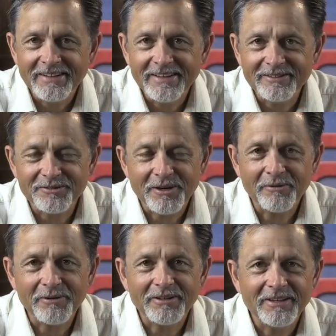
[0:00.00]
And
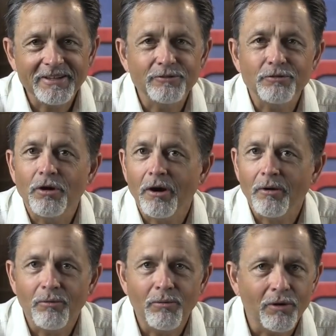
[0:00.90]
strong-willed kids who
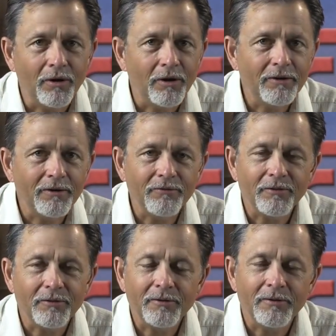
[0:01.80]
are
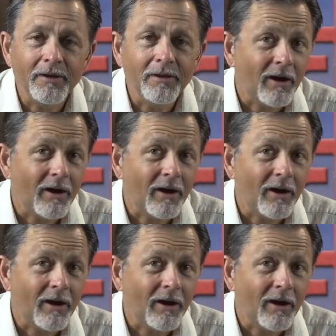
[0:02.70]
wonderful and